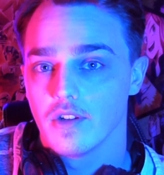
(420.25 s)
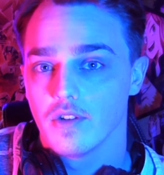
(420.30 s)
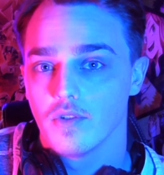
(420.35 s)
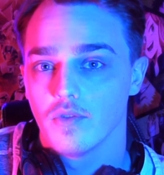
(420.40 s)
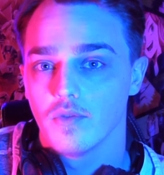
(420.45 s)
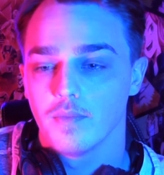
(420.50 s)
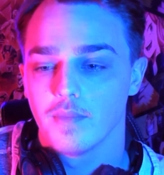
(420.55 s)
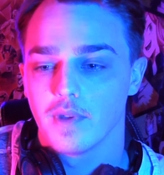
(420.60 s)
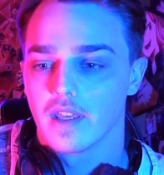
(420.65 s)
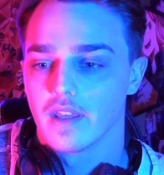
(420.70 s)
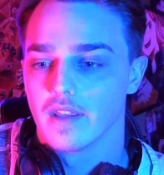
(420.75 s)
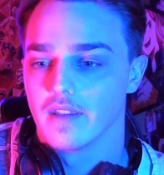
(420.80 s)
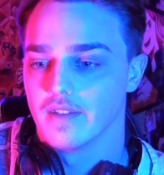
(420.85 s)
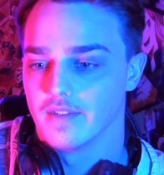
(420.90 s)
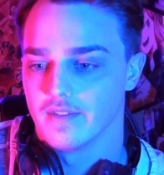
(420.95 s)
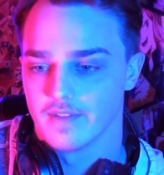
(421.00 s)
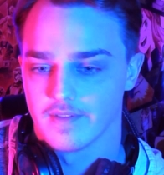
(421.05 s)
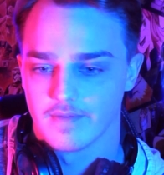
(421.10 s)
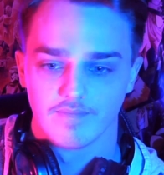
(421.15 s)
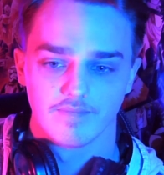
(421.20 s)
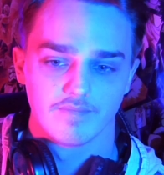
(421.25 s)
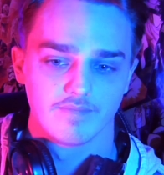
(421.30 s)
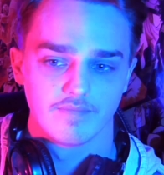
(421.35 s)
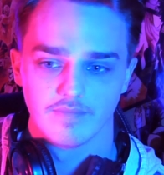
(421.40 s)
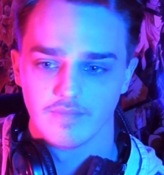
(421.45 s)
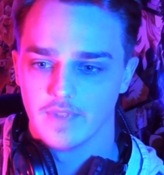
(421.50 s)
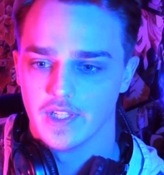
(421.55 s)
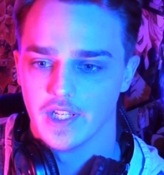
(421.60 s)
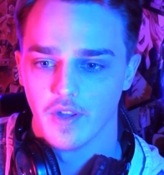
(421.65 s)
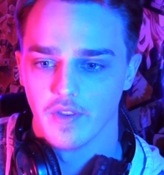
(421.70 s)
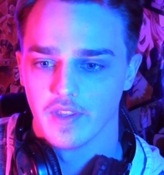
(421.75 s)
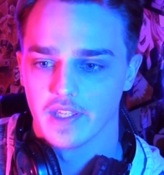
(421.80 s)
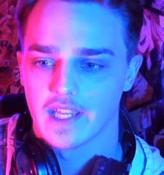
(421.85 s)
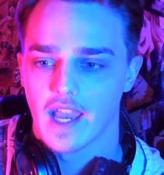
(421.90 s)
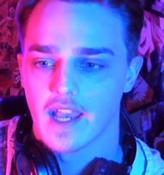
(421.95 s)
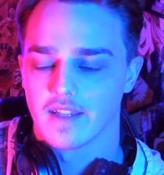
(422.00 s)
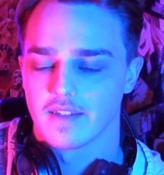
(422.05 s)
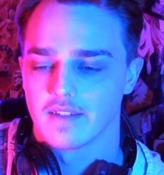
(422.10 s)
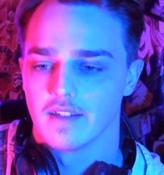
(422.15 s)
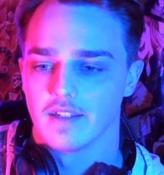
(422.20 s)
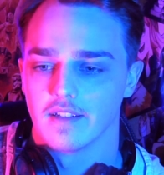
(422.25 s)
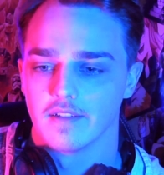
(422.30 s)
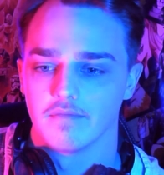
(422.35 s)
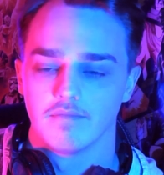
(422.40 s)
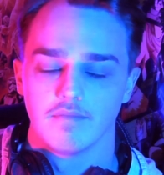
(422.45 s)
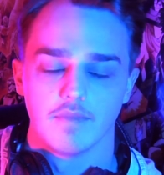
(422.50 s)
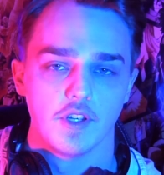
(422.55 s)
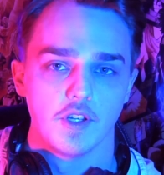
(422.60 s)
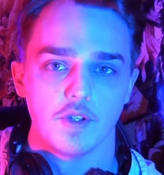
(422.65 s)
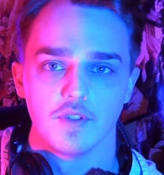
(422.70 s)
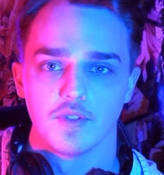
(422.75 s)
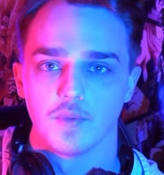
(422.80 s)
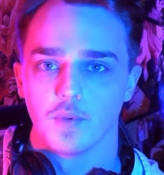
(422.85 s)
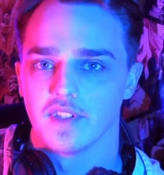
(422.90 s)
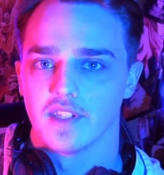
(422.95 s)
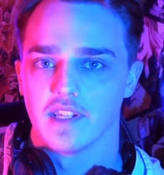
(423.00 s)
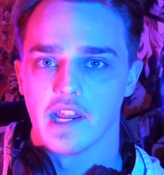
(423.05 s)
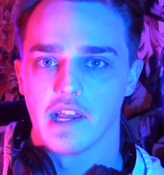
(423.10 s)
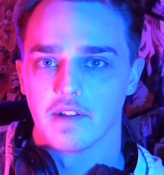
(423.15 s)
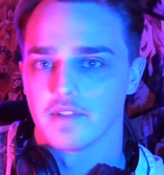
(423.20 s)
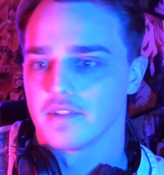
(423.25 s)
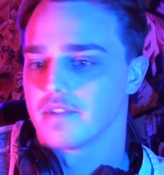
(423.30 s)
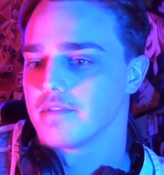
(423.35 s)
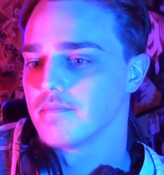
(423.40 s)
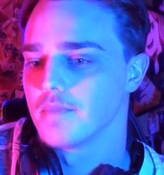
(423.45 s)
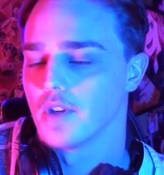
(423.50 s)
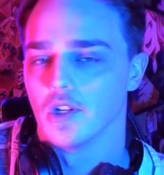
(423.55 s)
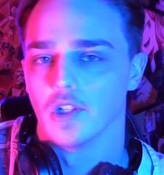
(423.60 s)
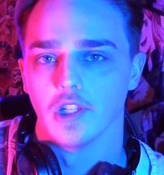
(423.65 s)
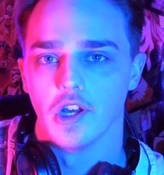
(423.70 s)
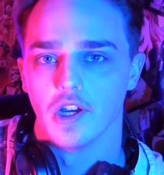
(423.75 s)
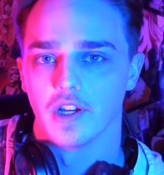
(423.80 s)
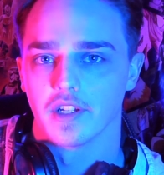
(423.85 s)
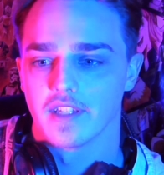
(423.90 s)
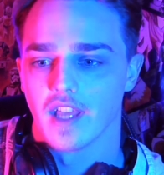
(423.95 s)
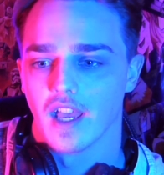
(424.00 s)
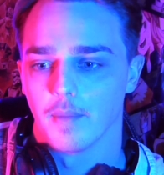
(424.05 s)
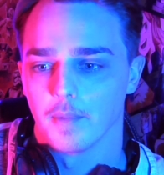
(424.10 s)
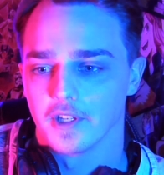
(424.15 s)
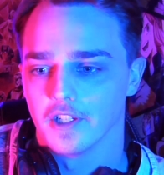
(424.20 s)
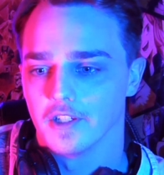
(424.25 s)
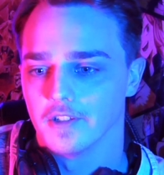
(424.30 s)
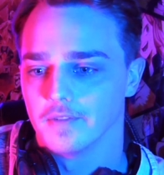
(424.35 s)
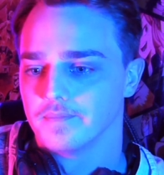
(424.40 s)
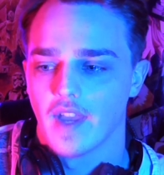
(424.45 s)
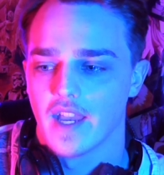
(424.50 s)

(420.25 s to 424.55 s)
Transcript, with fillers: knew because you know, the casting news was announced a long time ago.